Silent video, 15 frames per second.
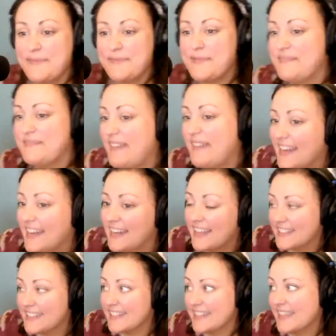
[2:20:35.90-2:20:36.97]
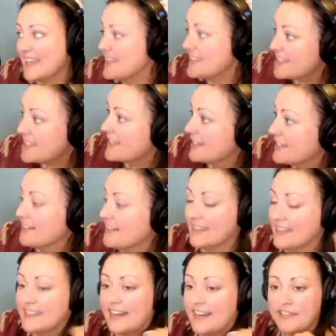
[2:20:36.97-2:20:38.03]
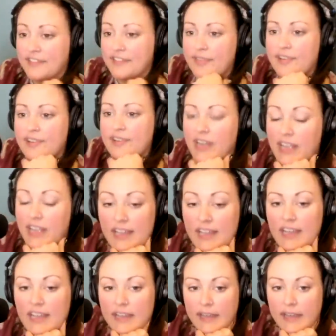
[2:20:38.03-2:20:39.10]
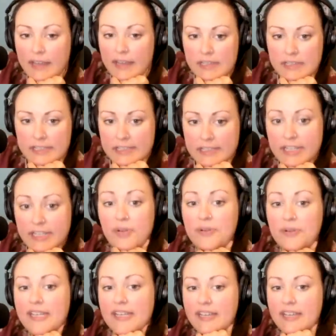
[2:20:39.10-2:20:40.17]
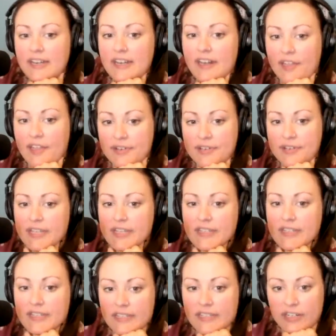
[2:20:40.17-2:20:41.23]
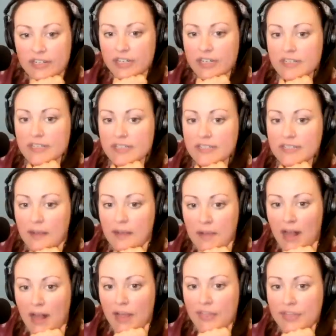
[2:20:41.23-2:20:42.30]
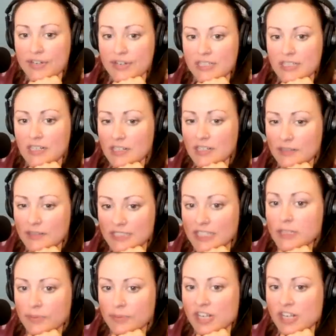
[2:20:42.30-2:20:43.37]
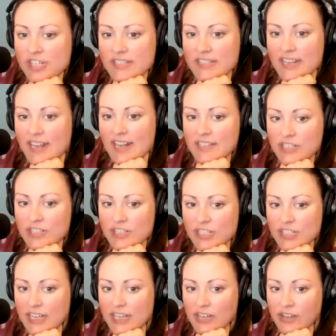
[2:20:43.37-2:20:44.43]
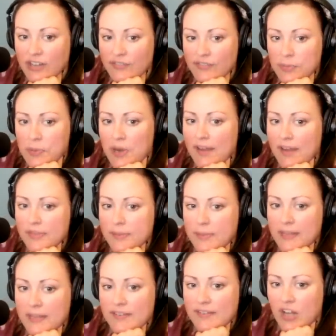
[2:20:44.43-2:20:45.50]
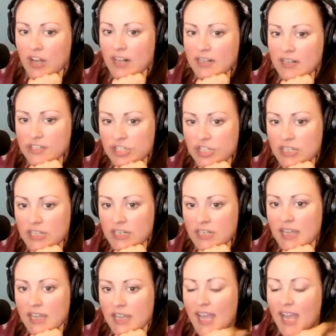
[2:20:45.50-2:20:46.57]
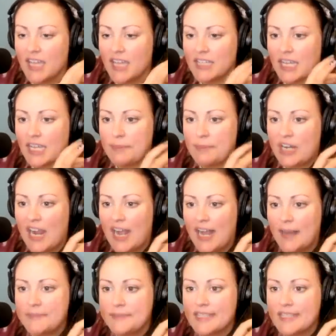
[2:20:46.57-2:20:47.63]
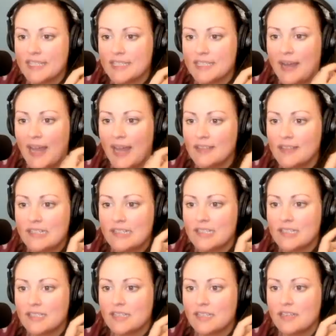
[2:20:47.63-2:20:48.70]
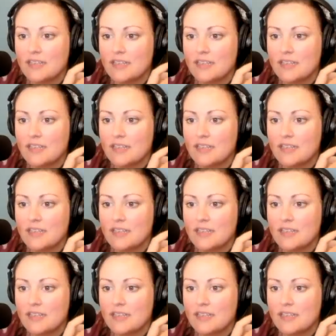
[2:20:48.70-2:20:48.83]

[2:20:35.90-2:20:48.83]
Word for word: Keep it in mind because it's a, it's a theory. It's definitely a theory. Okay. So Ian and others considered some other decompression disaster that could have deprived the plane of oxygen, and like perhaps the pilots